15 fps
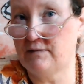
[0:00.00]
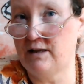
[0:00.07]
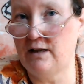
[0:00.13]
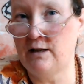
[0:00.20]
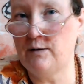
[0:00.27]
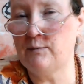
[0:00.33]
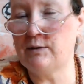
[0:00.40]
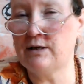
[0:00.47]

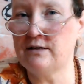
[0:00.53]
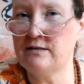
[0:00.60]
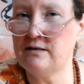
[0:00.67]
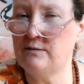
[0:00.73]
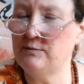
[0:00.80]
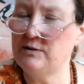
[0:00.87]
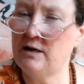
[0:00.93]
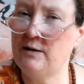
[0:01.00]
Because
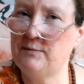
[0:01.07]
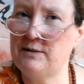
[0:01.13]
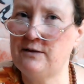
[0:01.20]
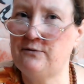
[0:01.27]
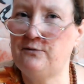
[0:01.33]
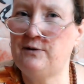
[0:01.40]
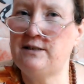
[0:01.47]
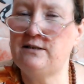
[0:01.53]
sometimes if we
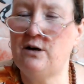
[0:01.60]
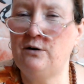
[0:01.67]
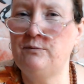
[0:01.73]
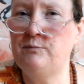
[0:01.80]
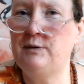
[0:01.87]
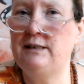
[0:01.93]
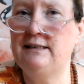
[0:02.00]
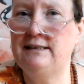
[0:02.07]
don't
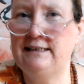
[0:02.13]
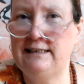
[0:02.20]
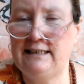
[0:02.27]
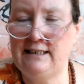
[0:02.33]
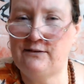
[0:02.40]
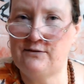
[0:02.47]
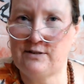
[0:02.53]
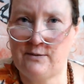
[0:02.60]
believe
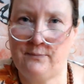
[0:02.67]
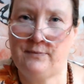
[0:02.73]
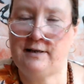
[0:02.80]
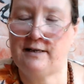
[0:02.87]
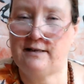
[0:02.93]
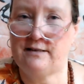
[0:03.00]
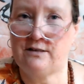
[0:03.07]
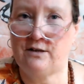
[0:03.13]
something is
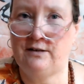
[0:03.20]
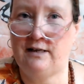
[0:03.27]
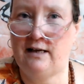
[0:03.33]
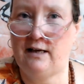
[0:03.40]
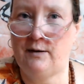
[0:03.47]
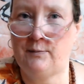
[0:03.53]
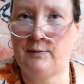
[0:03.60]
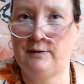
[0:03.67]
going to
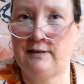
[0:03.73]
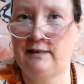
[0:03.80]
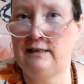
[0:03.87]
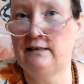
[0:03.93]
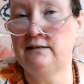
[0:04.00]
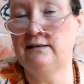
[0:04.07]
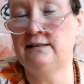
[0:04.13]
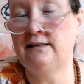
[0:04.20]
happen, it'll
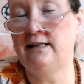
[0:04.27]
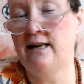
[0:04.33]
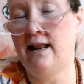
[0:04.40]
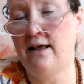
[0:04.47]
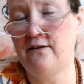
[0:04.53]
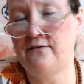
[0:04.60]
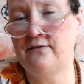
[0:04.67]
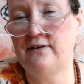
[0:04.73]

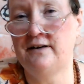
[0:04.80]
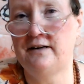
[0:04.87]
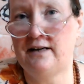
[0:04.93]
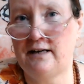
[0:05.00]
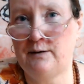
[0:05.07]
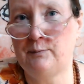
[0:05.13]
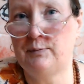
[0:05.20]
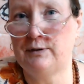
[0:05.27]
never
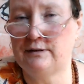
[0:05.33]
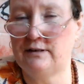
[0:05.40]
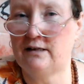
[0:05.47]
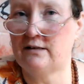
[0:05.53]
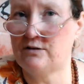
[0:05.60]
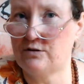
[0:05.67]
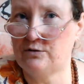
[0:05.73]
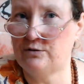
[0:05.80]
happen at
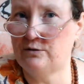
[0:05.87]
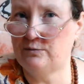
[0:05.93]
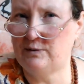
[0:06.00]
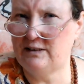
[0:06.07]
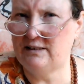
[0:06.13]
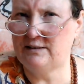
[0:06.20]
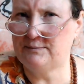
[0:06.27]
all, will it?